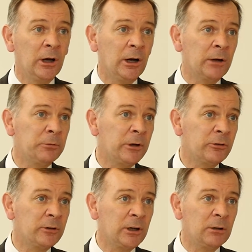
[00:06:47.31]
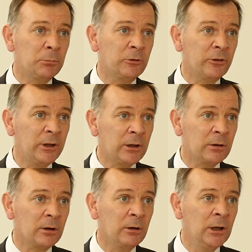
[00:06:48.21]
IFRS 9 in
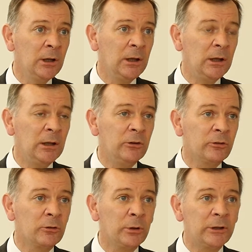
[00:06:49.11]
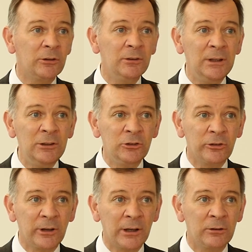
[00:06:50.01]
particular is quite a niche
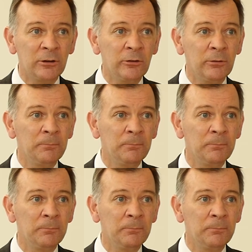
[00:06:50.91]
standard.